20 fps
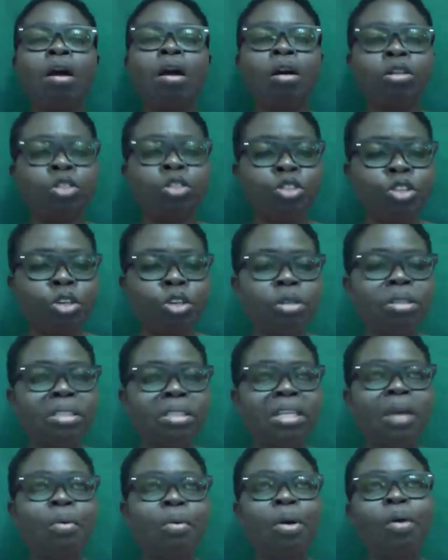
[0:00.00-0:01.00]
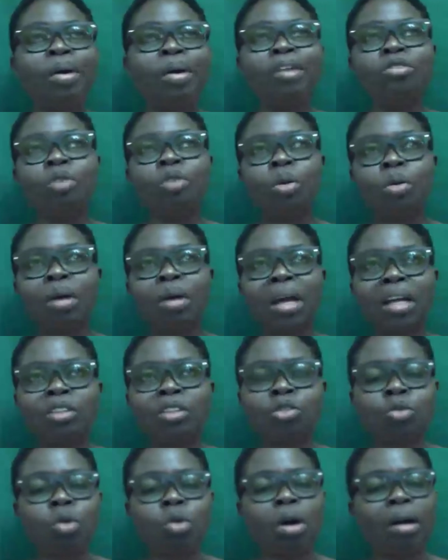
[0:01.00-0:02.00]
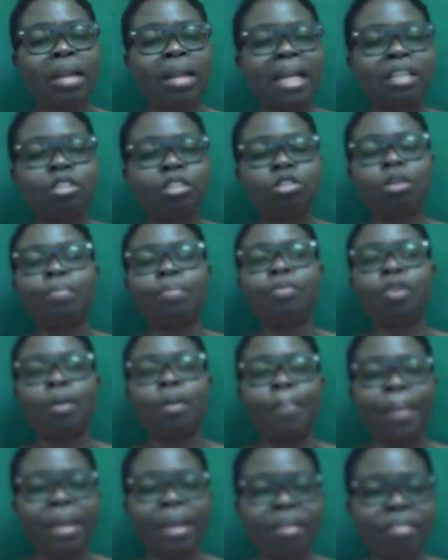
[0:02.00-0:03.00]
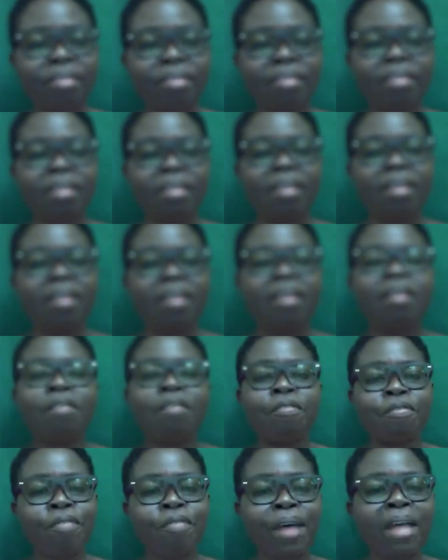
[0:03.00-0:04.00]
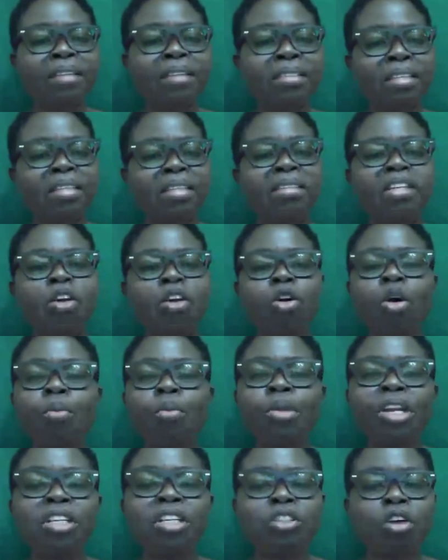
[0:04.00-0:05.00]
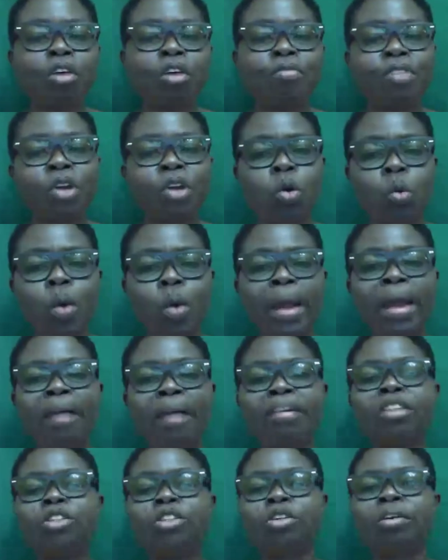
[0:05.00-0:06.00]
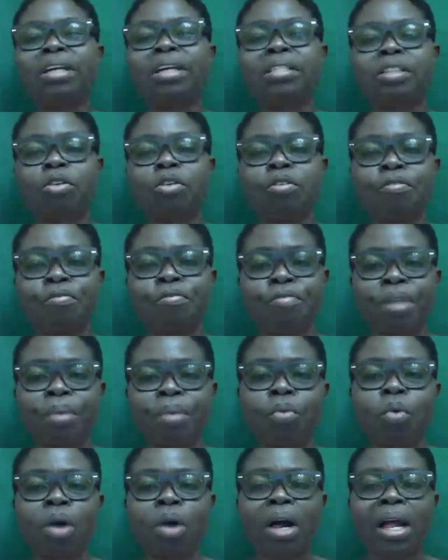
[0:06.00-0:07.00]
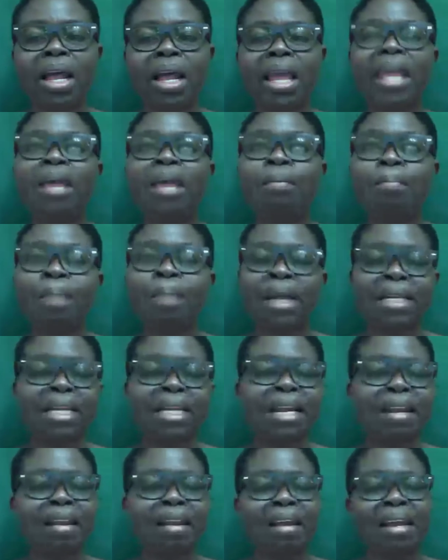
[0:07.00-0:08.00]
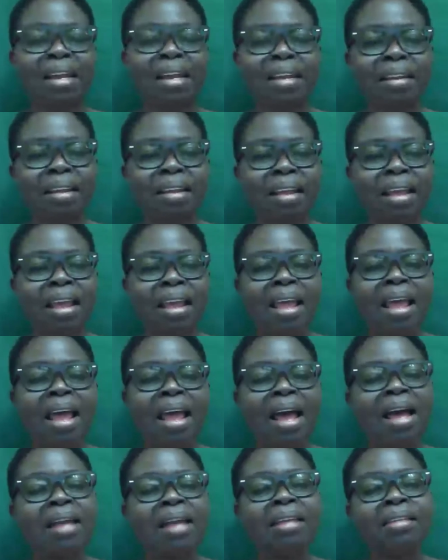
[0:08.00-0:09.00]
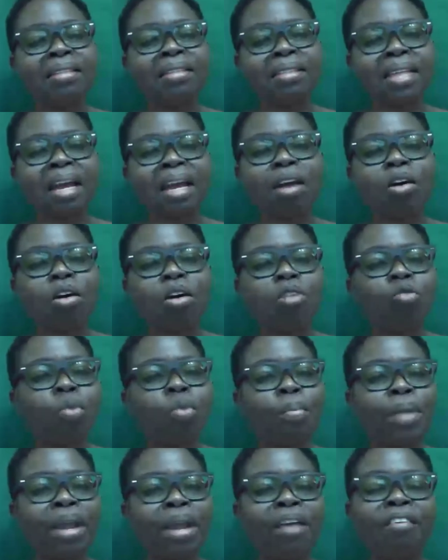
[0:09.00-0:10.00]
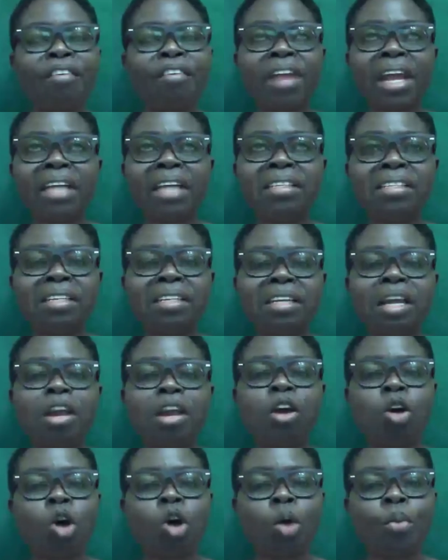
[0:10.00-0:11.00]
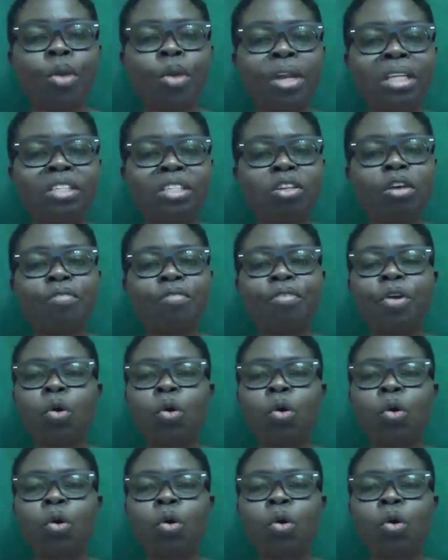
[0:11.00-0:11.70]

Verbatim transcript: On Tuesday, we're going to look at two other subtopics. First is the community of inquiry theoretical framework in blended learning. And the second will be creating a community of